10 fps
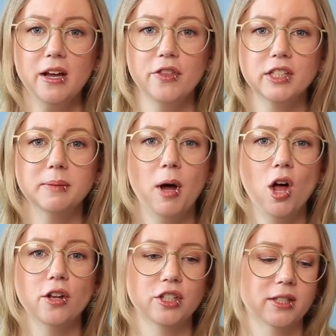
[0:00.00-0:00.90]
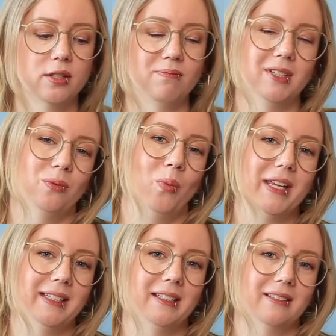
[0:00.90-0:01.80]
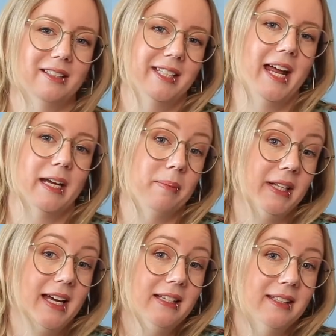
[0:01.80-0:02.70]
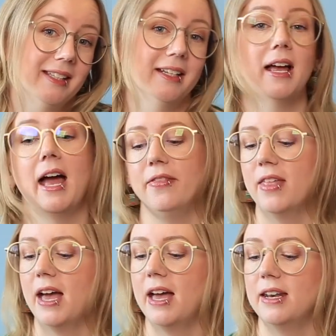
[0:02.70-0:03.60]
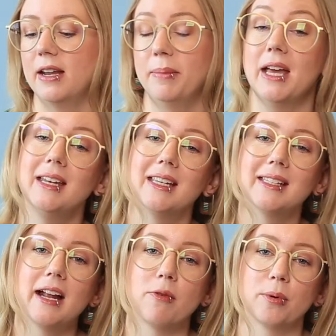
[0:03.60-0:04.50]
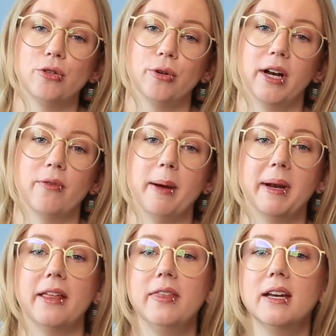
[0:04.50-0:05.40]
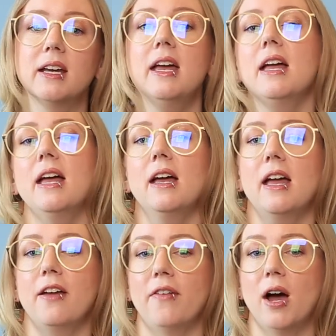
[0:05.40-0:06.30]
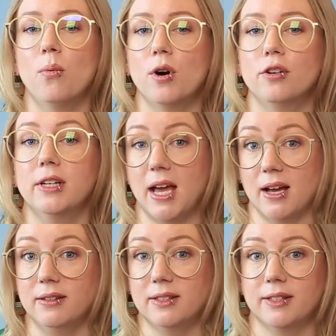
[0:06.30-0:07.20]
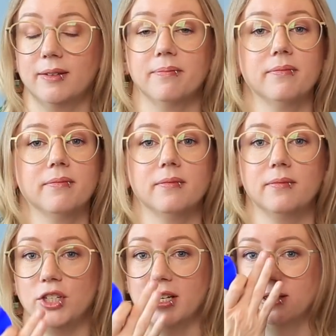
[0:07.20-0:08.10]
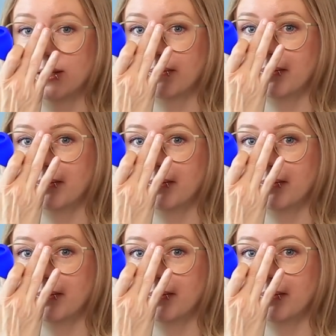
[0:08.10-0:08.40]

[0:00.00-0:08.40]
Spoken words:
the small just wasn't staying in place. And then it doesn't have a protruding rim. And I think if I were to guess, just